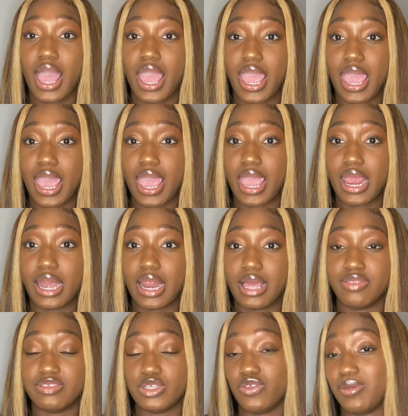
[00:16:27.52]
and
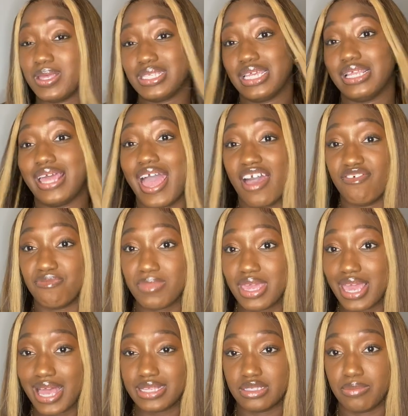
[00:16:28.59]
so they basically had me
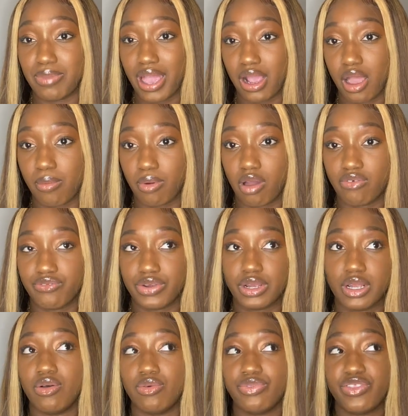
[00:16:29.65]
as a backup offer.
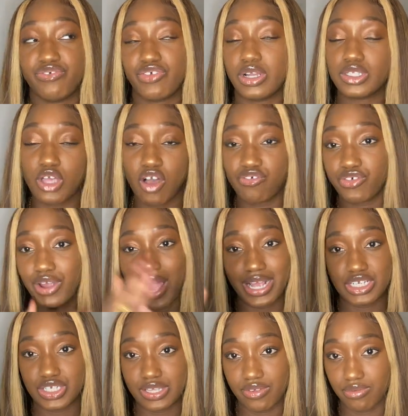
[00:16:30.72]
So the first offer
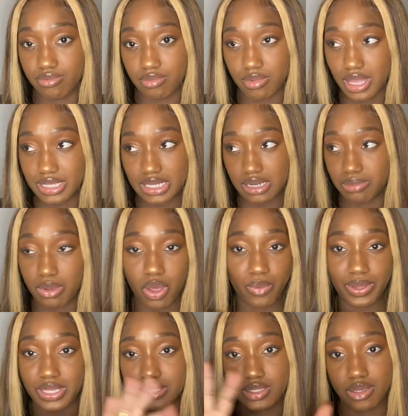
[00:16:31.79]
actually ended up
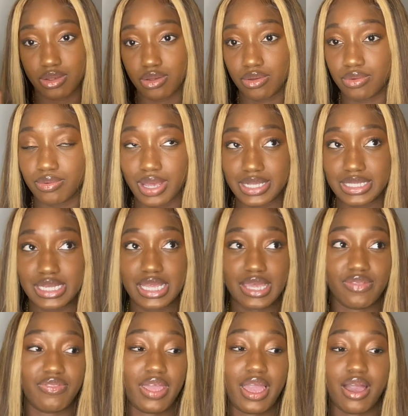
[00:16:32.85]
going, so I didn't
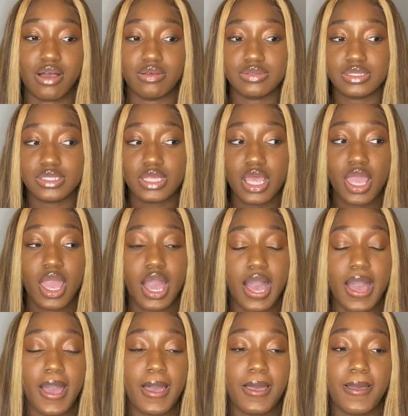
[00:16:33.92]
get that house.
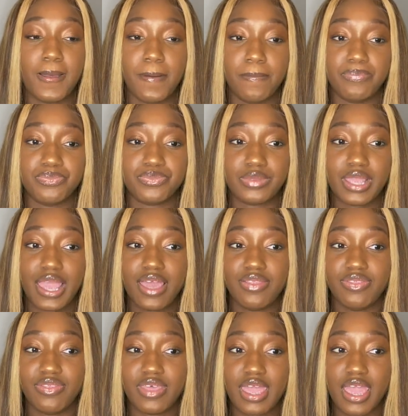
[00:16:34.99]

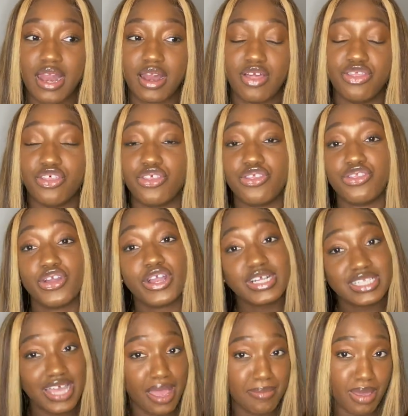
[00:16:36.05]
And then the third
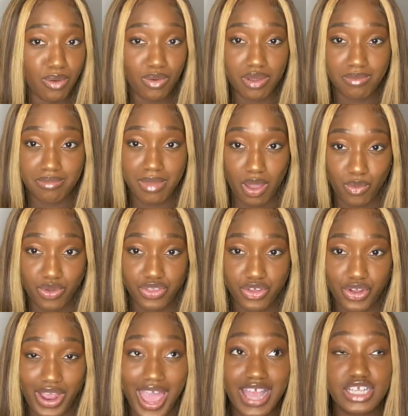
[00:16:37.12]
time I met with
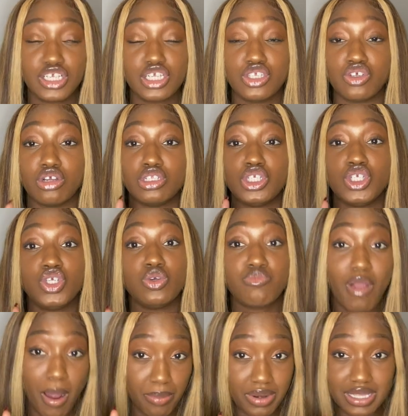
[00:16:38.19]
her, I actually saw 2
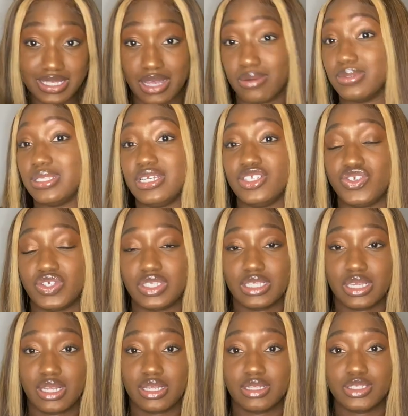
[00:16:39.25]
properties I was interested
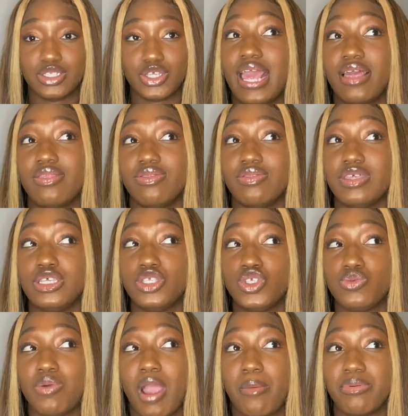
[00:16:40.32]
in. So these 2
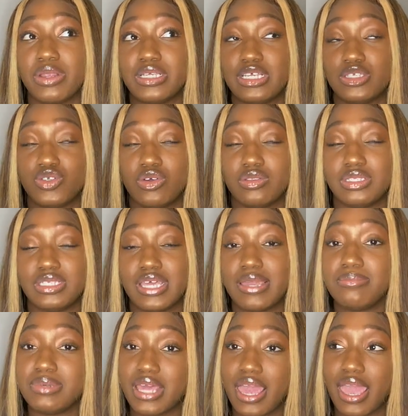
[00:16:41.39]
properties I saw on the
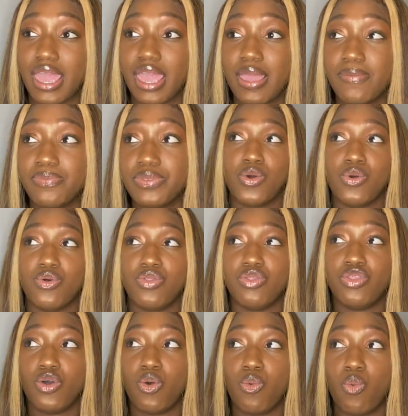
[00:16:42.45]
same day. So
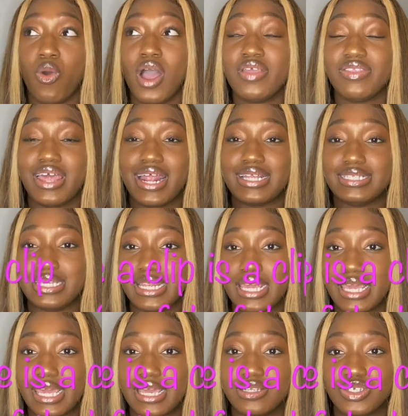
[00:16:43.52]
the one that I didn't
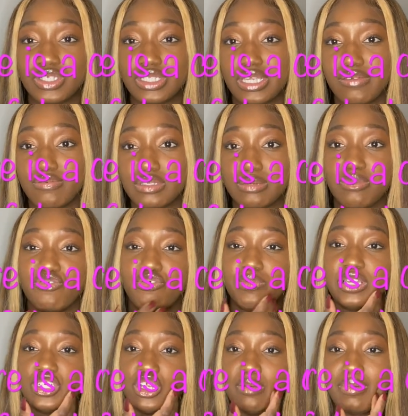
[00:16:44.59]
get, just to give you some
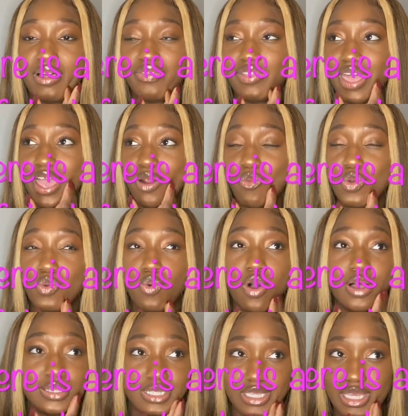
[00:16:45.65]
information about that, we
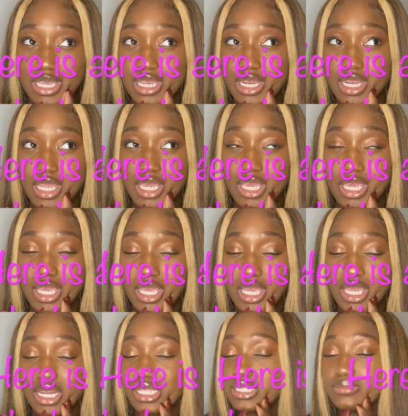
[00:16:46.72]
walked in
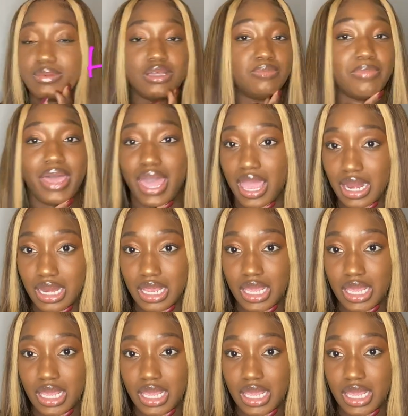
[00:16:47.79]
and it smelled bad.